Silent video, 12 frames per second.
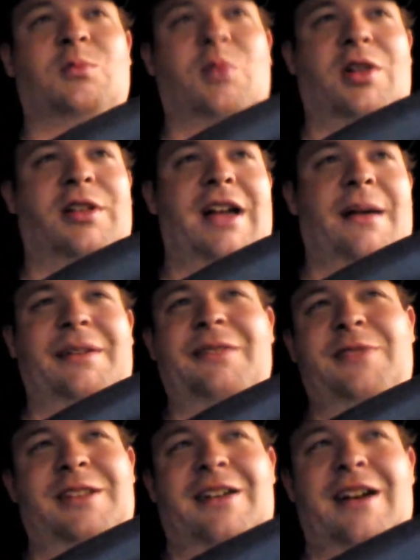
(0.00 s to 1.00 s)
Really,
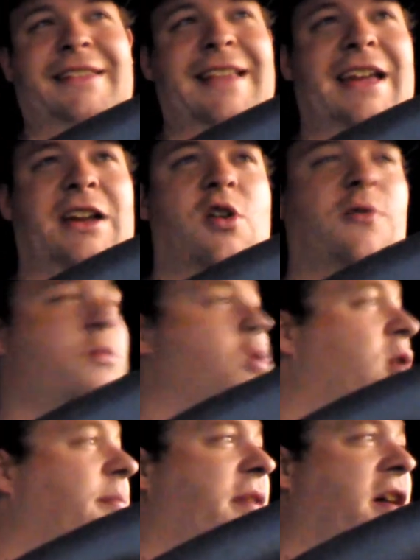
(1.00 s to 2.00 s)
if you like that, go
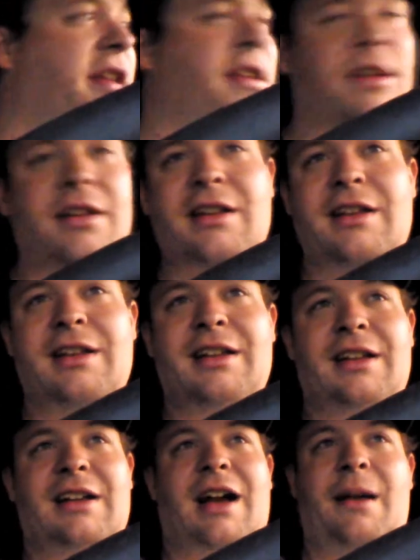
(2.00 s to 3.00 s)
for it. But
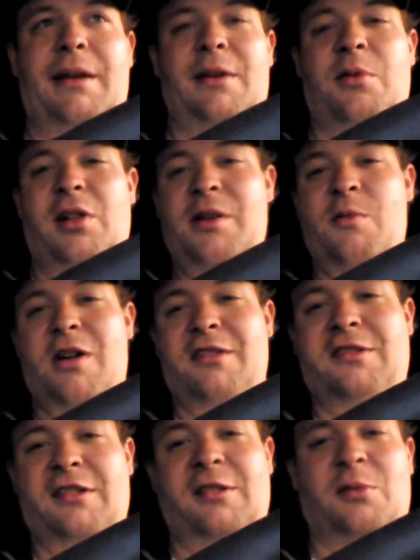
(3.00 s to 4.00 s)
it really
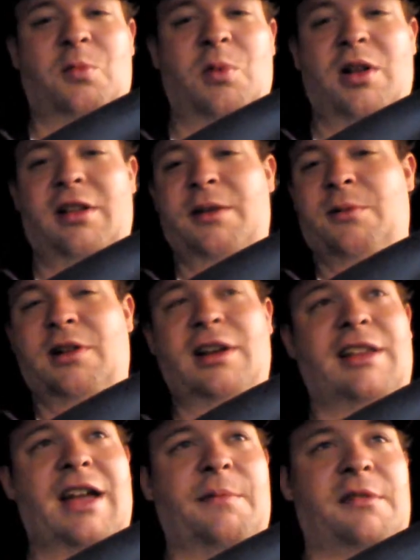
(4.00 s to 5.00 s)
was just a really, really
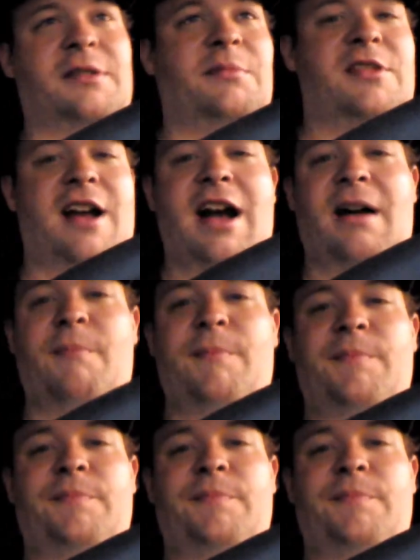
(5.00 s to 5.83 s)
laborsome job.